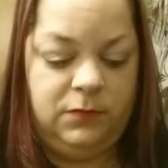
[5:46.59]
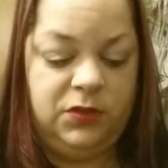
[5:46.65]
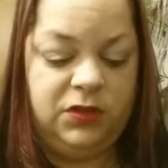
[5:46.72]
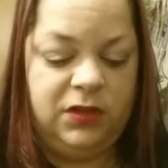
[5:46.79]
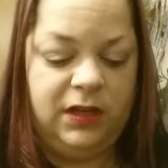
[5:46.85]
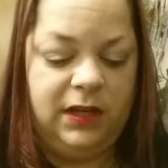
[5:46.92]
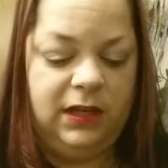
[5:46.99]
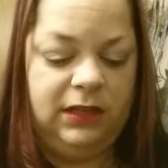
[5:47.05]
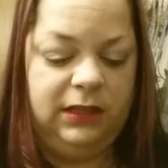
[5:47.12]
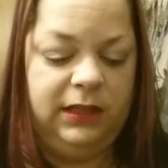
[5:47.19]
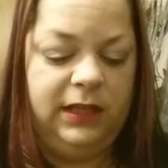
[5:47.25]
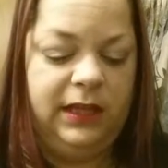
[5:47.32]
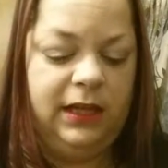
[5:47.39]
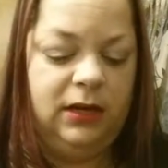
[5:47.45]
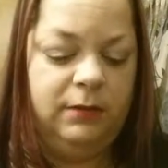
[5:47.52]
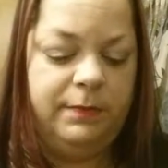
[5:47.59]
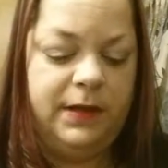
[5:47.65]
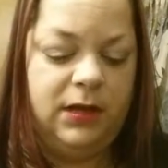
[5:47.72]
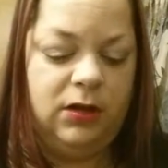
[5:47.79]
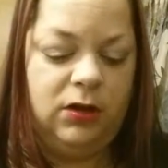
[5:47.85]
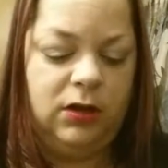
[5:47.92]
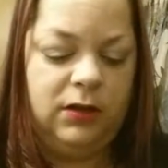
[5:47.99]
Just going to get a little
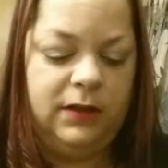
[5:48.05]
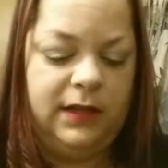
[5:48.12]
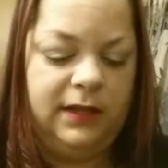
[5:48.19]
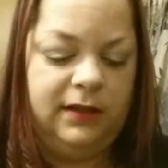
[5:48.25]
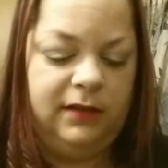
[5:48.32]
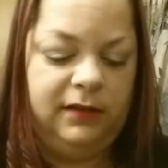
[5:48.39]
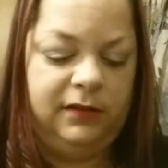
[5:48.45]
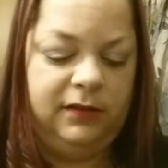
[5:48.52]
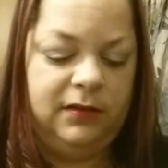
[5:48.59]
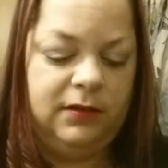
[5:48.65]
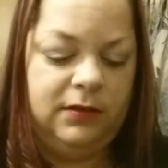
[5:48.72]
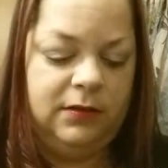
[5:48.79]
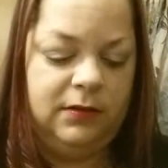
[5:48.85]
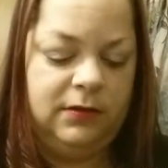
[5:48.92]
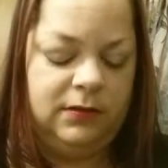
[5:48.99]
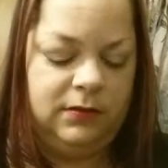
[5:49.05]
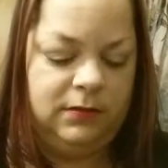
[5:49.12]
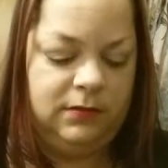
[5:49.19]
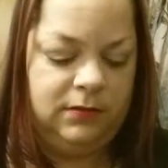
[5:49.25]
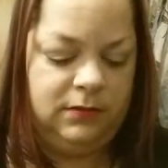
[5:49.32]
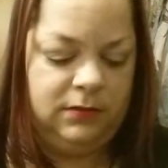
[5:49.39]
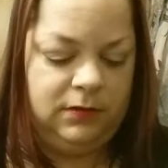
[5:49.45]
bit on this.
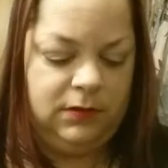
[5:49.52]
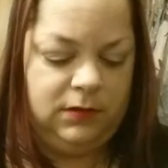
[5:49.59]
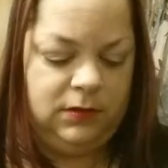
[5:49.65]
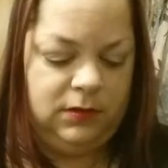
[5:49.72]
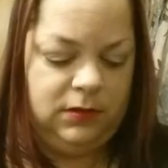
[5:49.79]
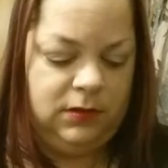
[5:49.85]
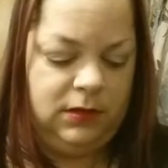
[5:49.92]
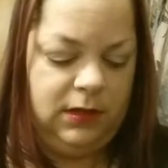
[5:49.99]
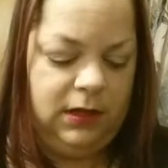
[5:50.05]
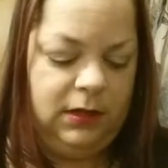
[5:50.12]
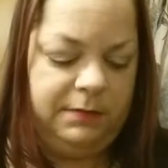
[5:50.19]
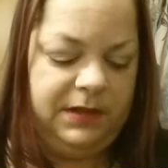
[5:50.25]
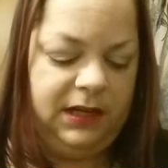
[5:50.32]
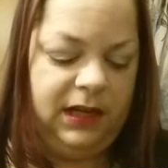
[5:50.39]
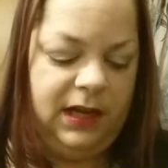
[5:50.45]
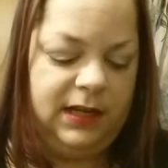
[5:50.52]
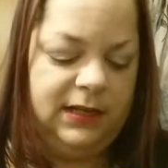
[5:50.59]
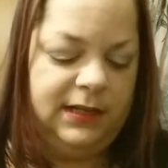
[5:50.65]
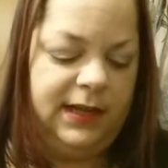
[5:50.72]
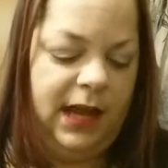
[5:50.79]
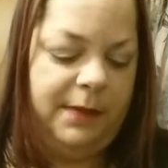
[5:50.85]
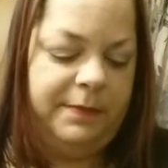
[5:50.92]
And I'm going to kind
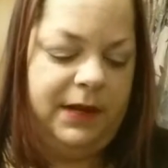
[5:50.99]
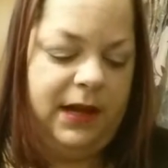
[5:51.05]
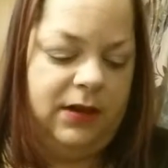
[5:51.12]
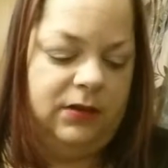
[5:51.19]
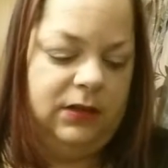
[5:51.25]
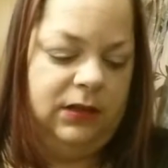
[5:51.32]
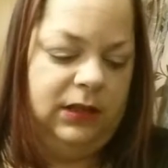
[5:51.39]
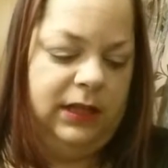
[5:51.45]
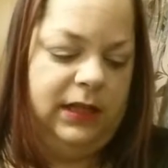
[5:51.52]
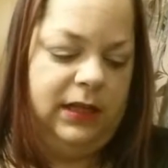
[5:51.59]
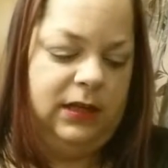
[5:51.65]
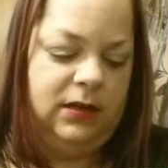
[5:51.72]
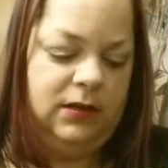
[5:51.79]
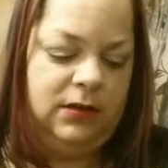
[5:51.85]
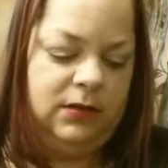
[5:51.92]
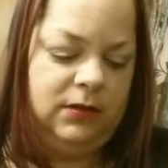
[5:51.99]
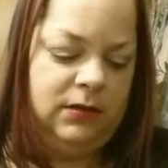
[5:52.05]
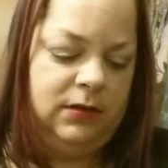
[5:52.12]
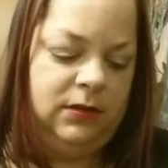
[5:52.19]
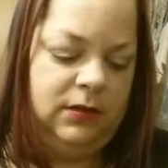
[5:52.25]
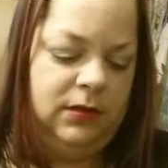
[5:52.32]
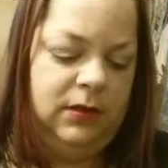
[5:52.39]
of tap it out in the lid.
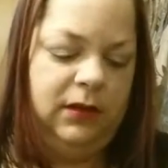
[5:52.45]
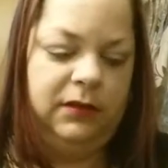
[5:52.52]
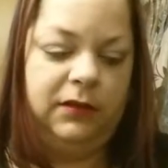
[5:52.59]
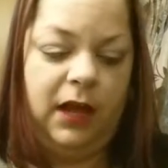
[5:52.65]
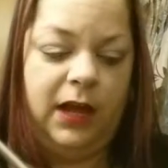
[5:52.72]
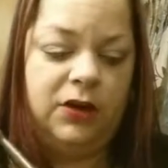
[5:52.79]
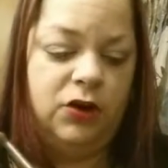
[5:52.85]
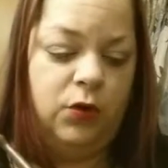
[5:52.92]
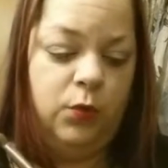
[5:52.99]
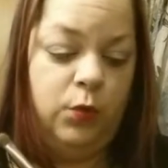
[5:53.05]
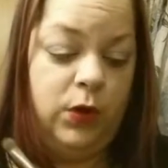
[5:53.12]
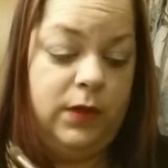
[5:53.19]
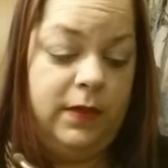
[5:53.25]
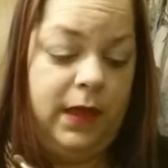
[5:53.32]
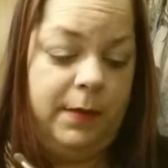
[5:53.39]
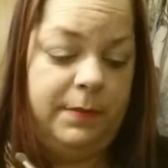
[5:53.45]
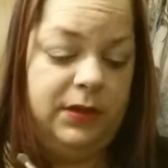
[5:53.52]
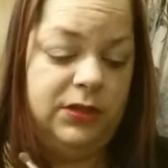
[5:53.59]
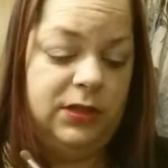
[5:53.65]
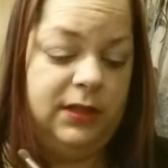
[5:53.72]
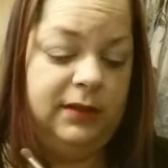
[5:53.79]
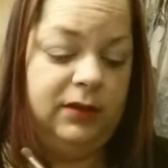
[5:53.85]
I don't want that
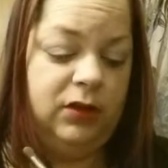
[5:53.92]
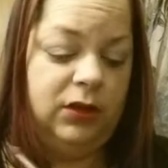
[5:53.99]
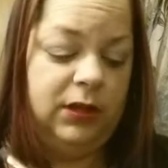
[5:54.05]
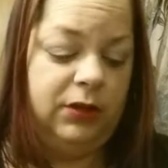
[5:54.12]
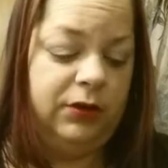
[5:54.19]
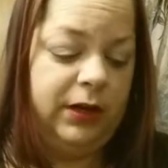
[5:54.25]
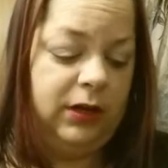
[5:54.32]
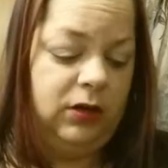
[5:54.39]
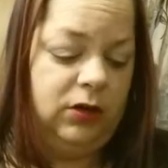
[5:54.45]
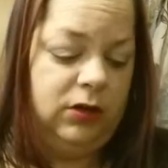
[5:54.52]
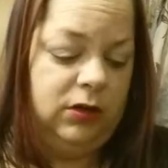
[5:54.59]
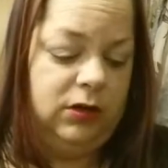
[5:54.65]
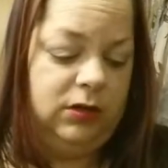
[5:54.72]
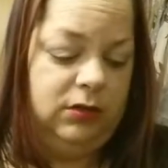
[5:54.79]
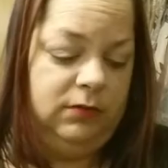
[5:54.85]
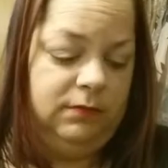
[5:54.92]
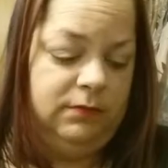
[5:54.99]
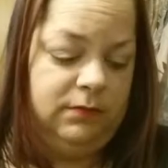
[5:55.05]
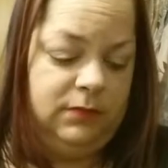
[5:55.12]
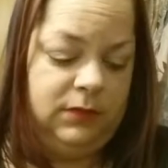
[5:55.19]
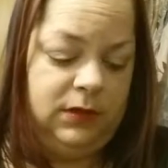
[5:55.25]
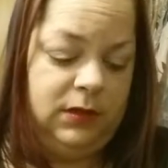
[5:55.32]
much of this on there at all,
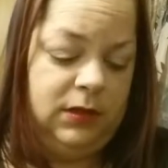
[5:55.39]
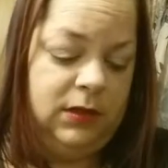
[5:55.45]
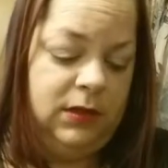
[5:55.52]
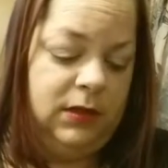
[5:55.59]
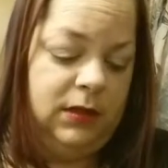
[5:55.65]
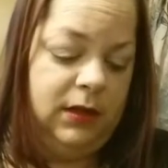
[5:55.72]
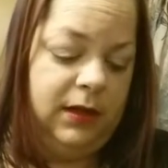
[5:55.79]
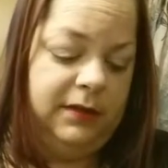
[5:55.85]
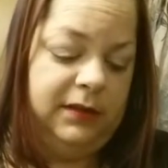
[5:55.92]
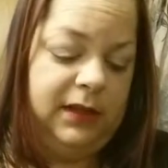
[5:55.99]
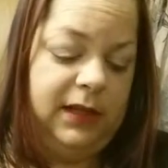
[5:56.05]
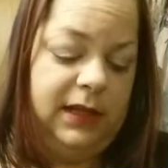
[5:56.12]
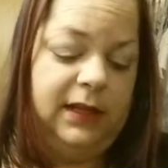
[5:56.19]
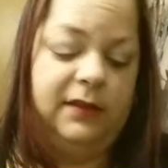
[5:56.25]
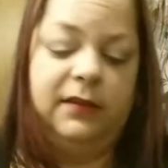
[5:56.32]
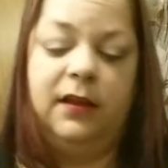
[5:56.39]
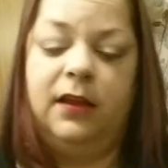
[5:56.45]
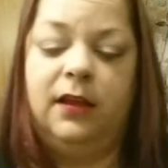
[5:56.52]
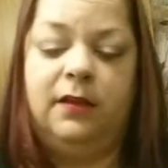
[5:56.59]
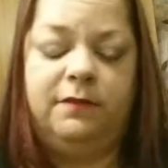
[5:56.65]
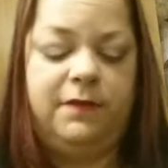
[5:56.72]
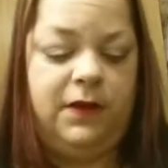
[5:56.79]
because it is
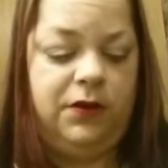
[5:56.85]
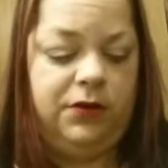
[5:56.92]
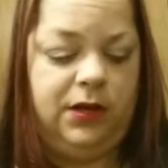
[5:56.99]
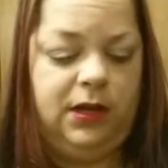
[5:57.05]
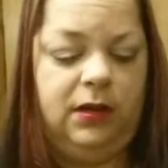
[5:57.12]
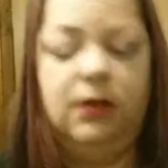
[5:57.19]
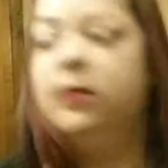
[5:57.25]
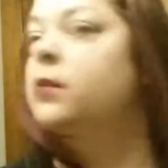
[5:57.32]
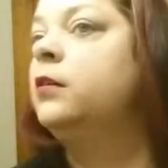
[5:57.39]
a very